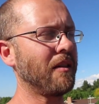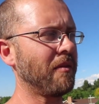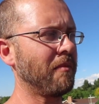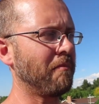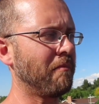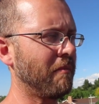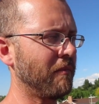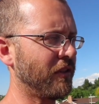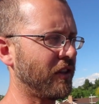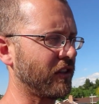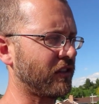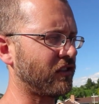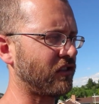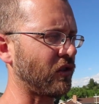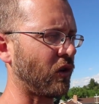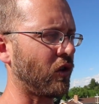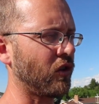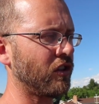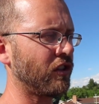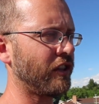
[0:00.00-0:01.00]
the
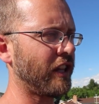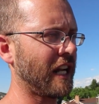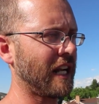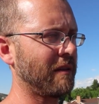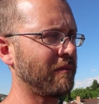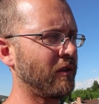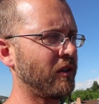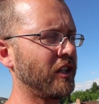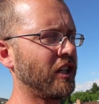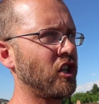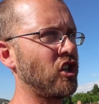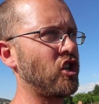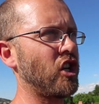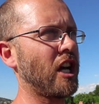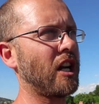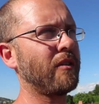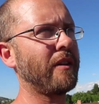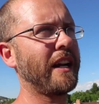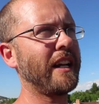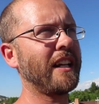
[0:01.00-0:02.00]
solar that I'm going to
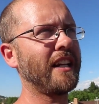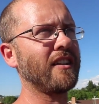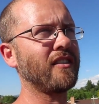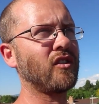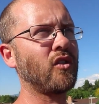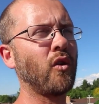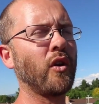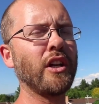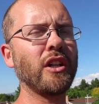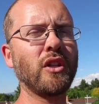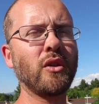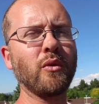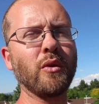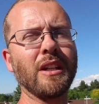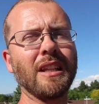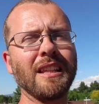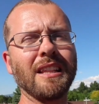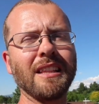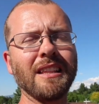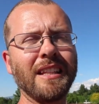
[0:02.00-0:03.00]
generate is going to
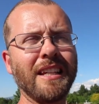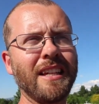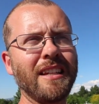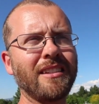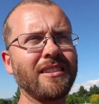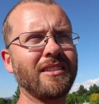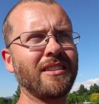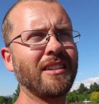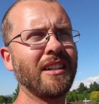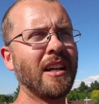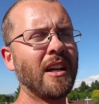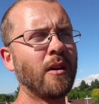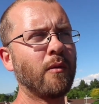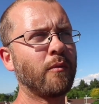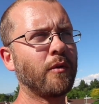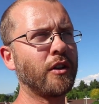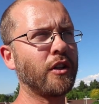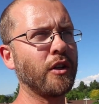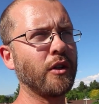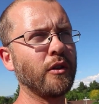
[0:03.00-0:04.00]
at least
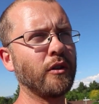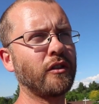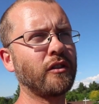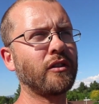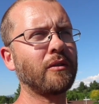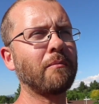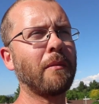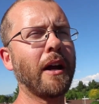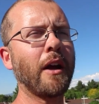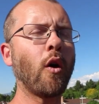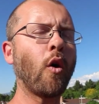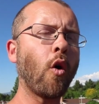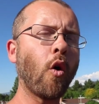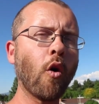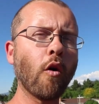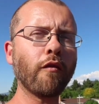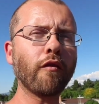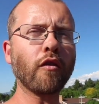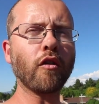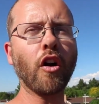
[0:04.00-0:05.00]
reduce my
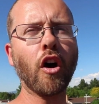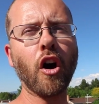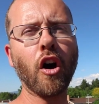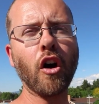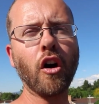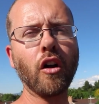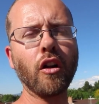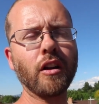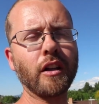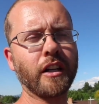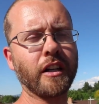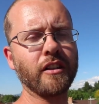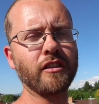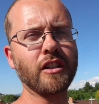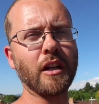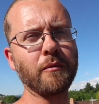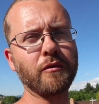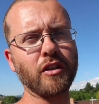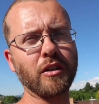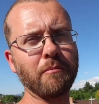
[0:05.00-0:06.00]
overall
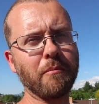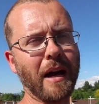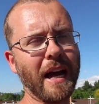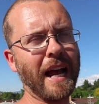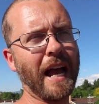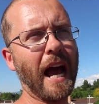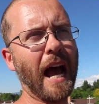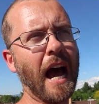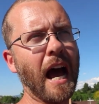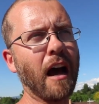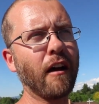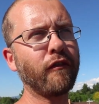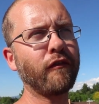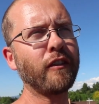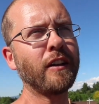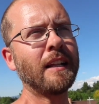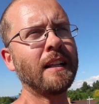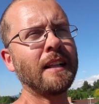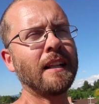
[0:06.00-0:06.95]
consumption by half